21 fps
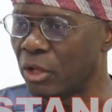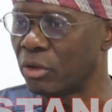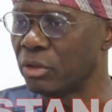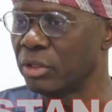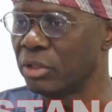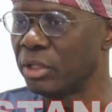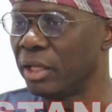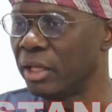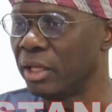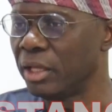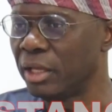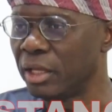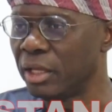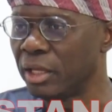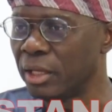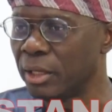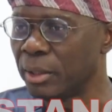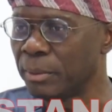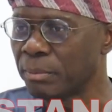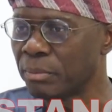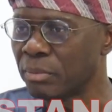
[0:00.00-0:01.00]

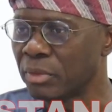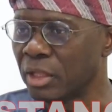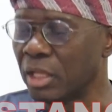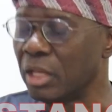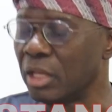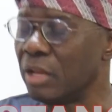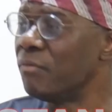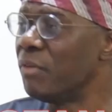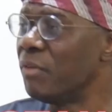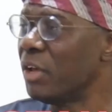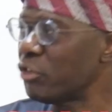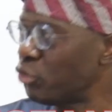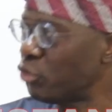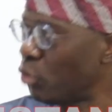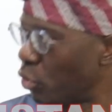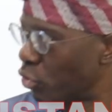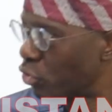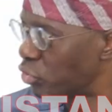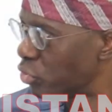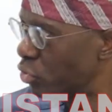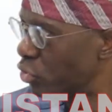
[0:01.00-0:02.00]
the
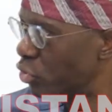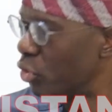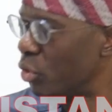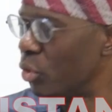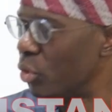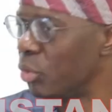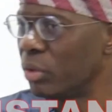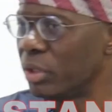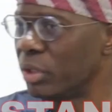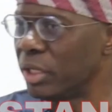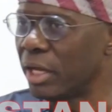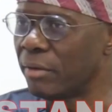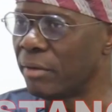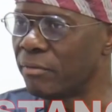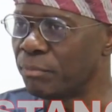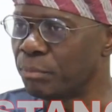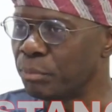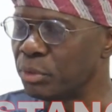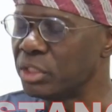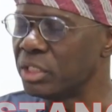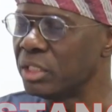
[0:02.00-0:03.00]
investors, they have
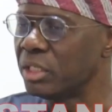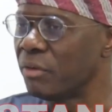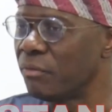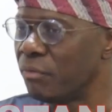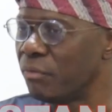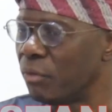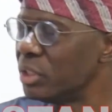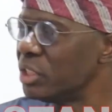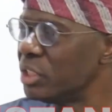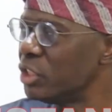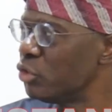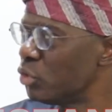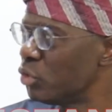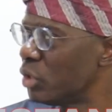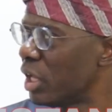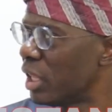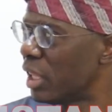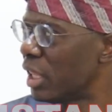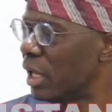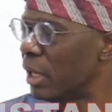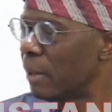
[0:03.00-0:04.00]
put in the funding
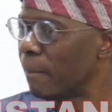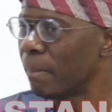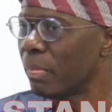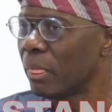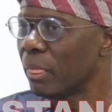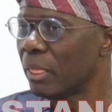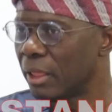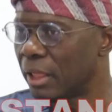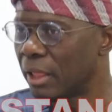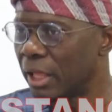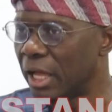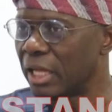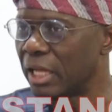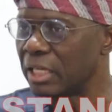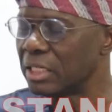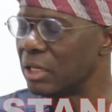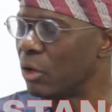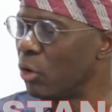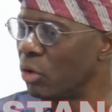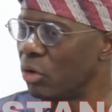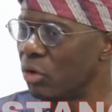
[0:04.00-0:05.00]
together, and
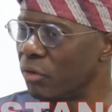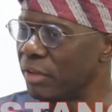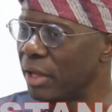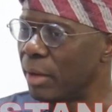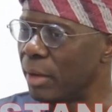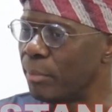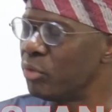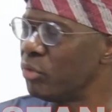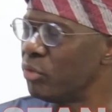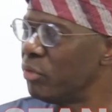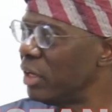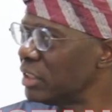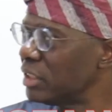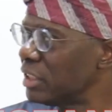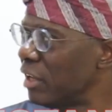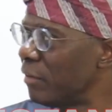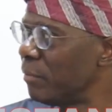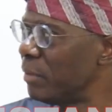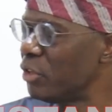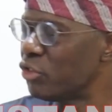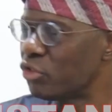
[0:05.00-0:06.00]
all of the approvals
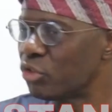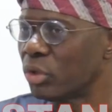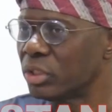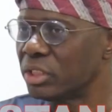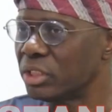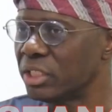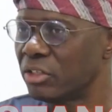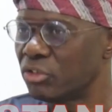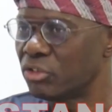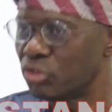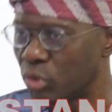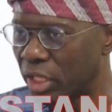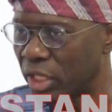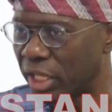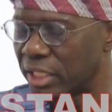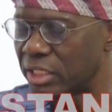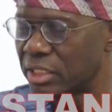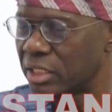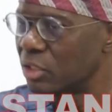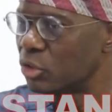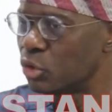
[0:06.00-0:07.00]
have been sorted, so
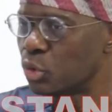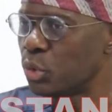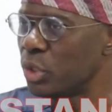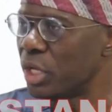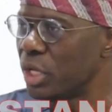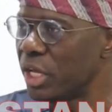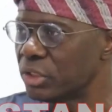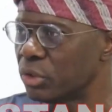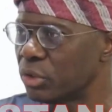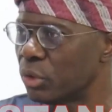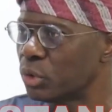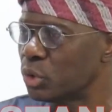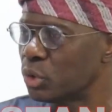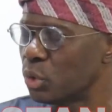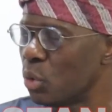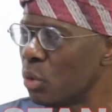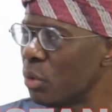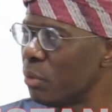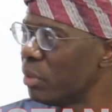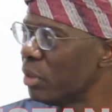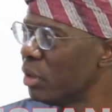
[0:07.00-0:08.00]
that in 2 years or
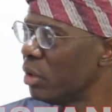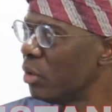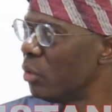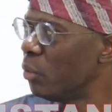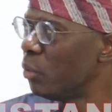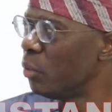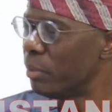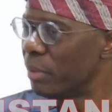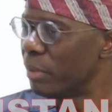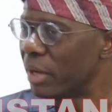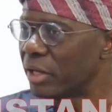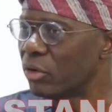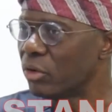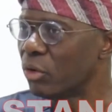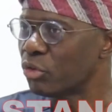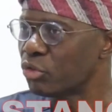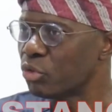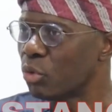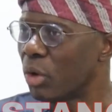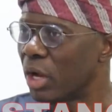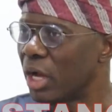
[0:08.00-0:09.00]
so, we might
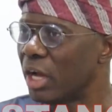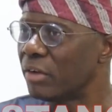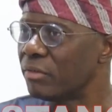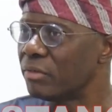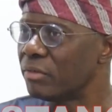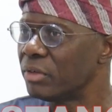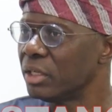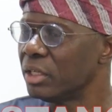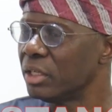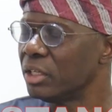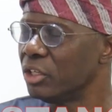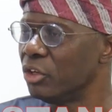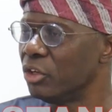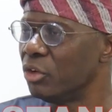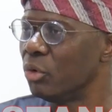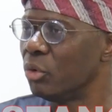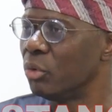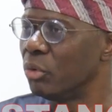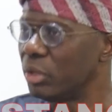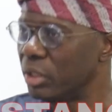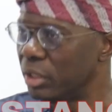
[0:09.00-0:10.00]
also have,
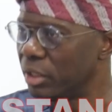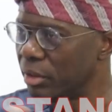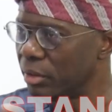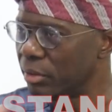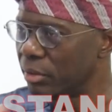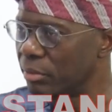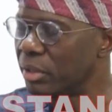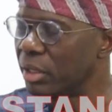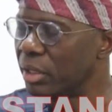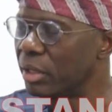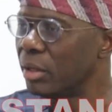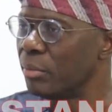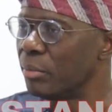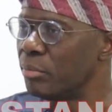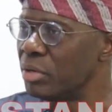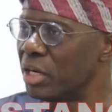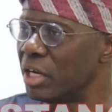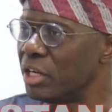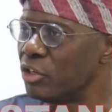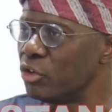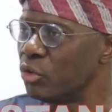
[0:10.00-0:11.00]
a
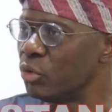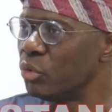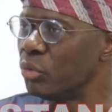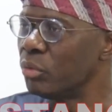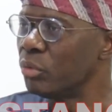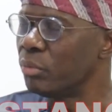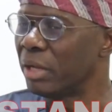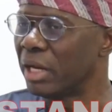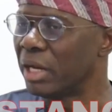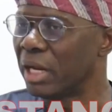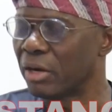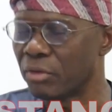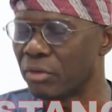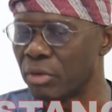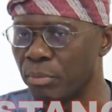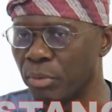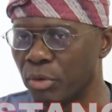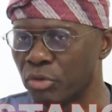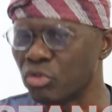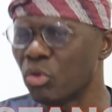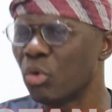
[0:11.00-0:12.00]
brand new Badagry
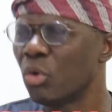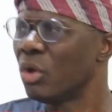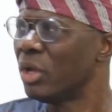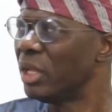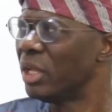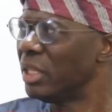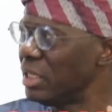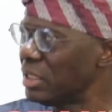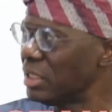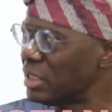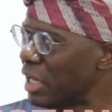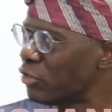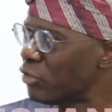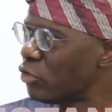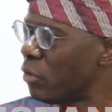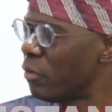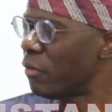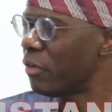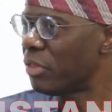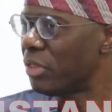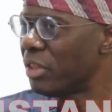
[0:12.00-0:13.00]
Port. So these are
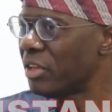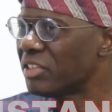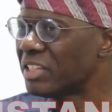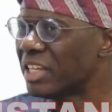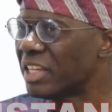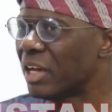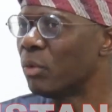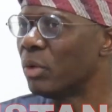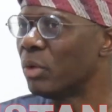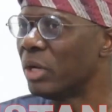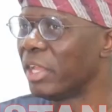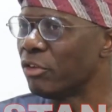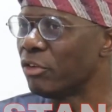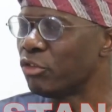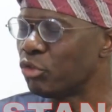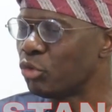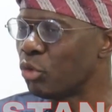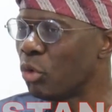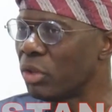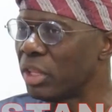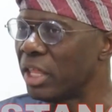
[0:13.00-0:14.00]
some of the things that will
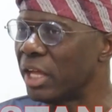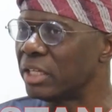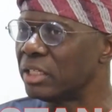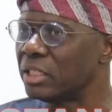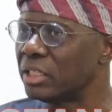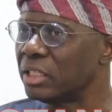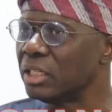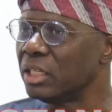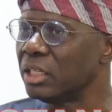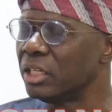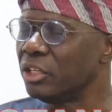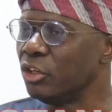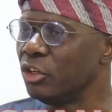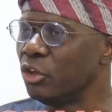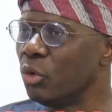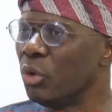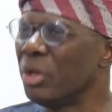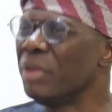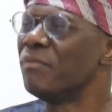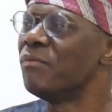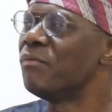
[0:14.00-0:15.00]
ensure that,
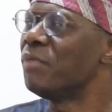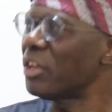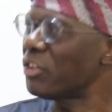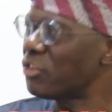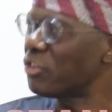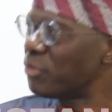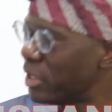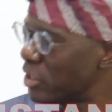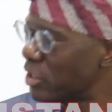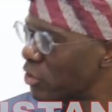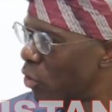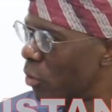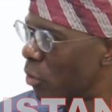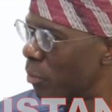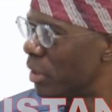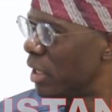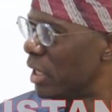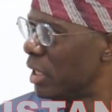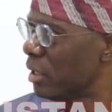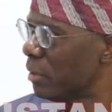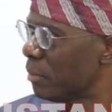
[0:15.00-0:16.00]
investment come
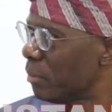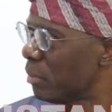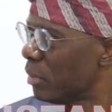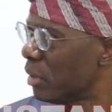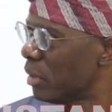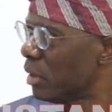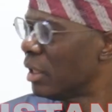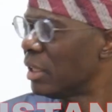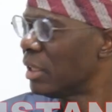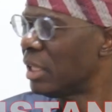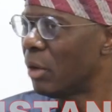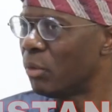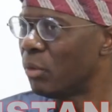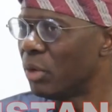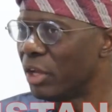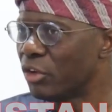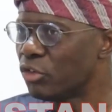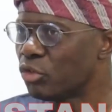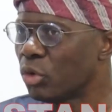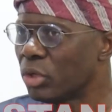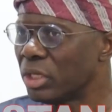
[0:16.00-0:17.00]
in, that will
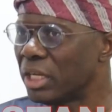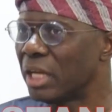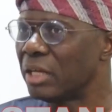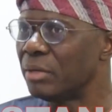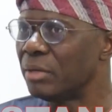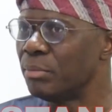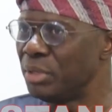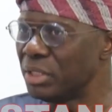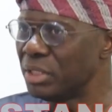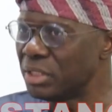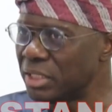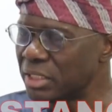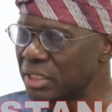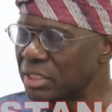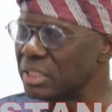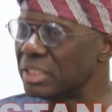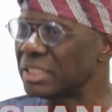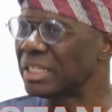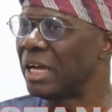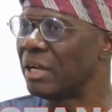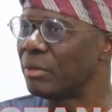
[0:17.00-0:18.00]
ensure that
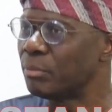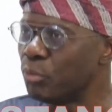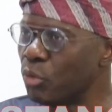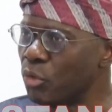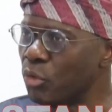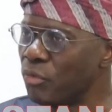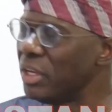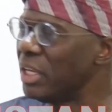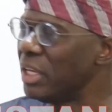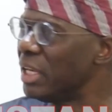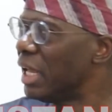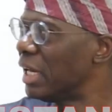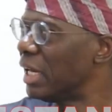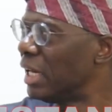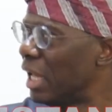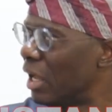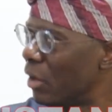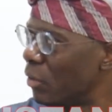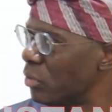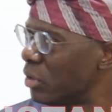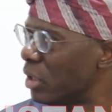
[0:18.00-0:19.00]
businesses can move in and
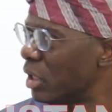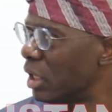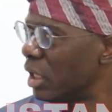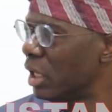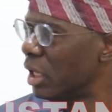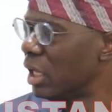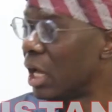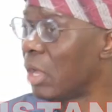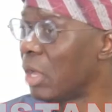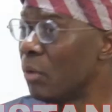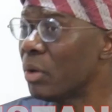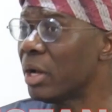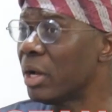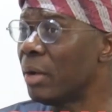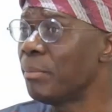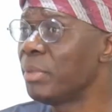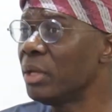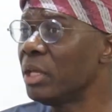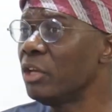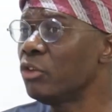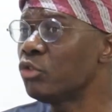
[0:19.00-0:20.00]
out, and we can
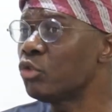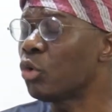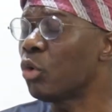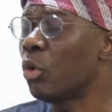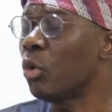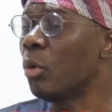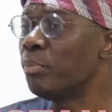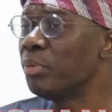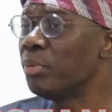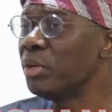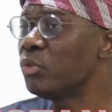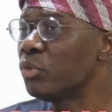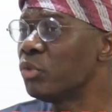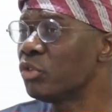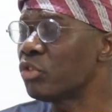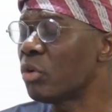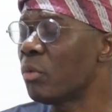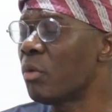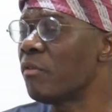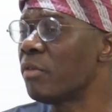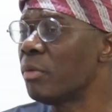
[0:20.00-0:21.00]
begin to compete with
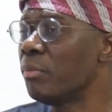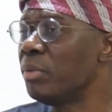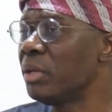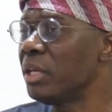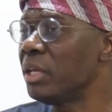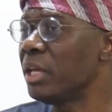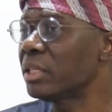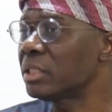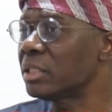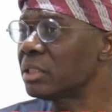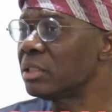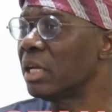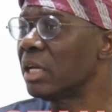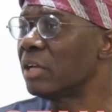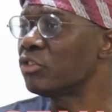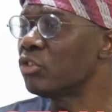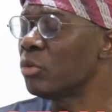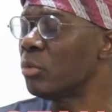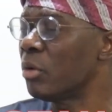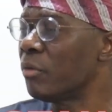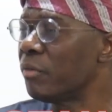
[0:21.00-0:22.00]
some of the biggest and
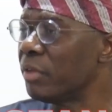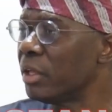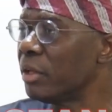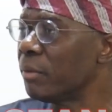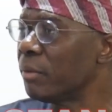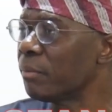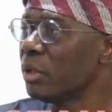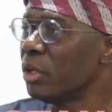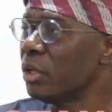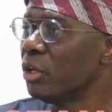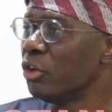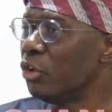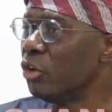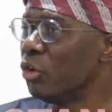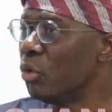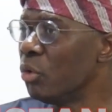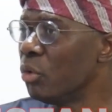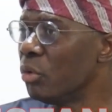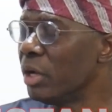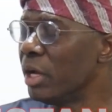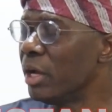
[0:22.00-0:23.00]
some of the,
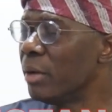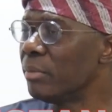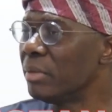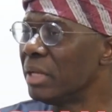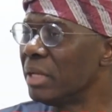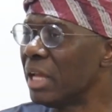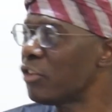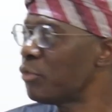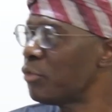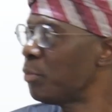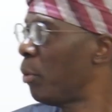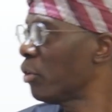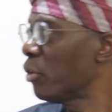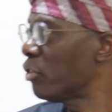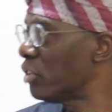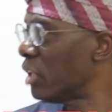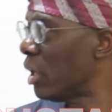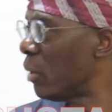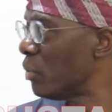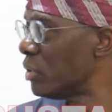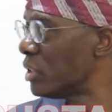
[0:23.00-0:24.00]
nice ports
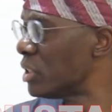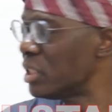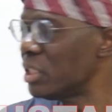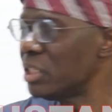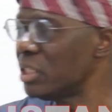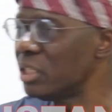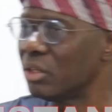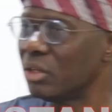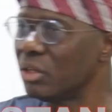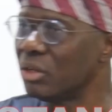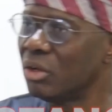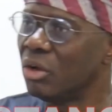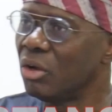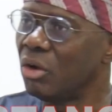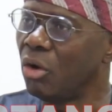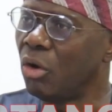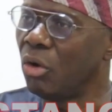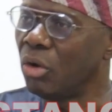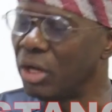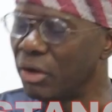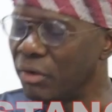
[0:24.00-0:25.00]
that we see
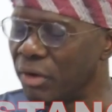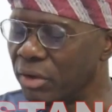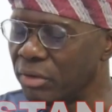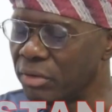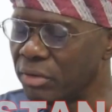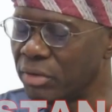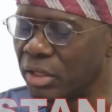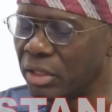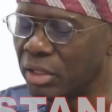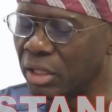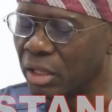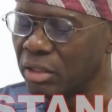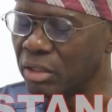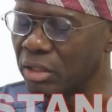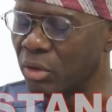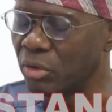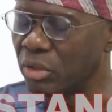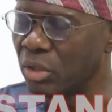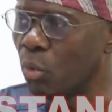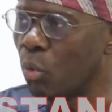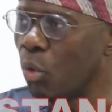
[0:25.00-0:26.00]
all around
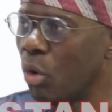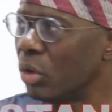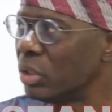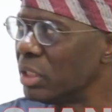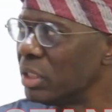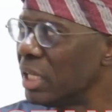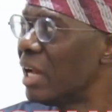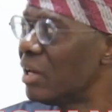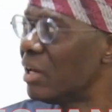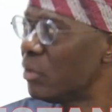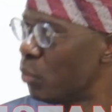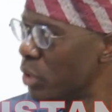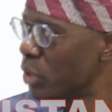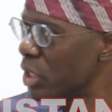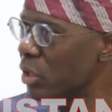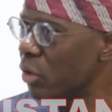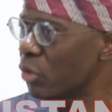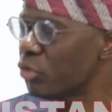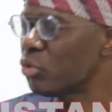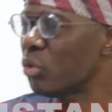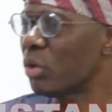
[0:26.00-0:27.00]
the world. And we
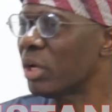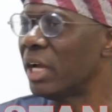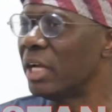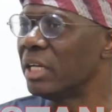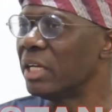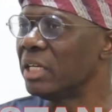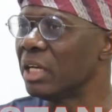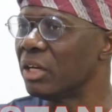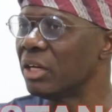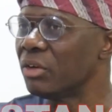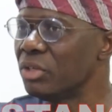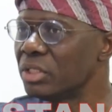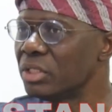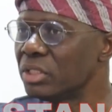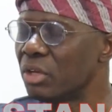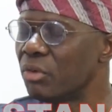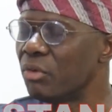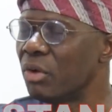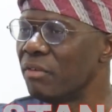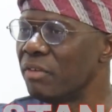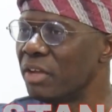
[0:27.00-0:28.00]
also can increase
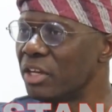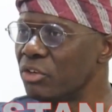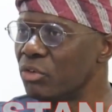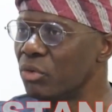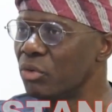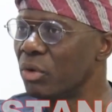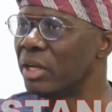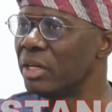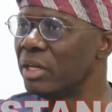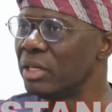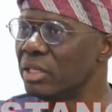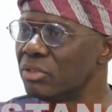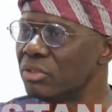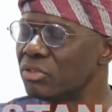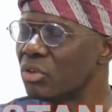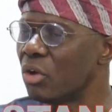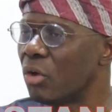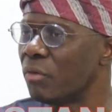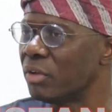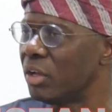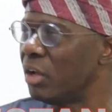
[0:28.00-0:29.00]
the revenue earnings
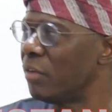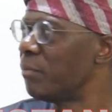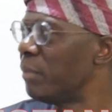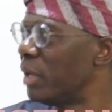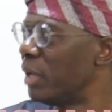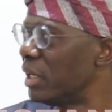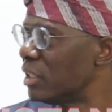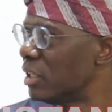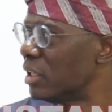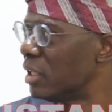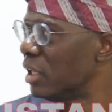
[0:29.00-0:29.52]
of government,